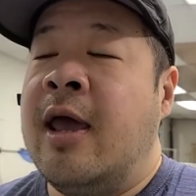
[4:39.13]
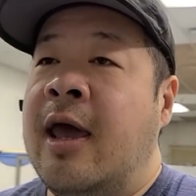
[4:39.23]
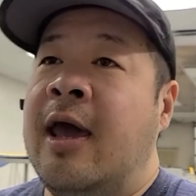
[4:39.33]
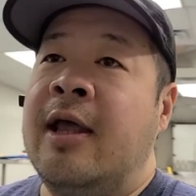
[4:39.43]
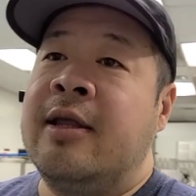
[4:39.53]

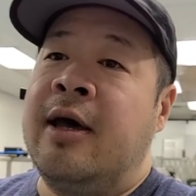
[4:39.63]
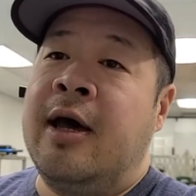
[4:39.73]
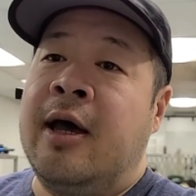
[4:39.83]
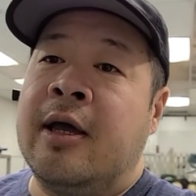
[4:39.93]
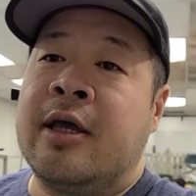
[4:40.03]
And
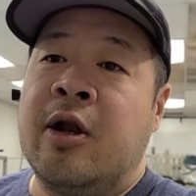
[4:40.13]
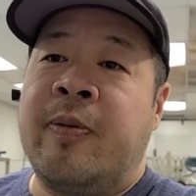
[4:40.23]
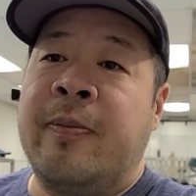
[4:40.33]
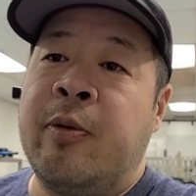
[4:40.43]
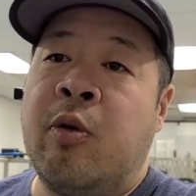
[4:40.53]
you know,
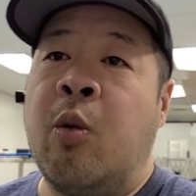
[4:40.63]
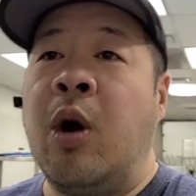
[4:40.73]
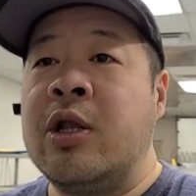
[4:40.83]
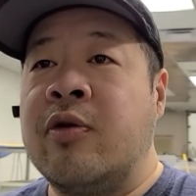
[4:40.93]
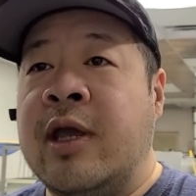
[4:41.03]
people were
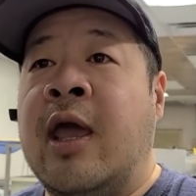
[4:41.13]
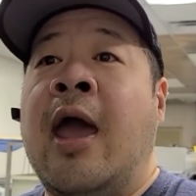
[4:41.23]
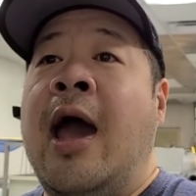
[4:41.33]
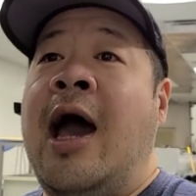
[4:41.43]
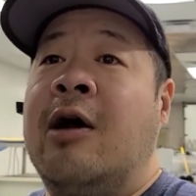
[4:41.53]
wondering
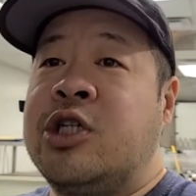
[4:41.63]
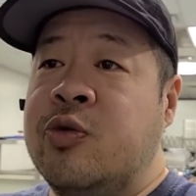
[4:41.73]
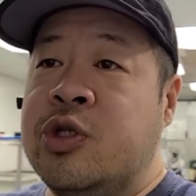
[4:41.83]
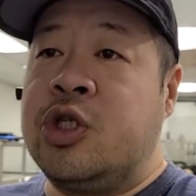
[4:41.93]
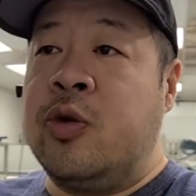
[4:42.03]
how she
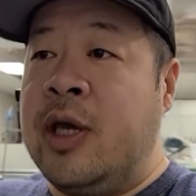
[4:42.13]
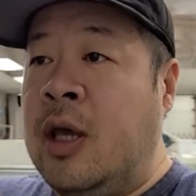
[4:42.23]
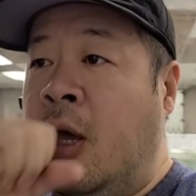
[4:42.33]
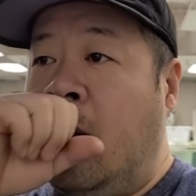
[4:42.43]
was doing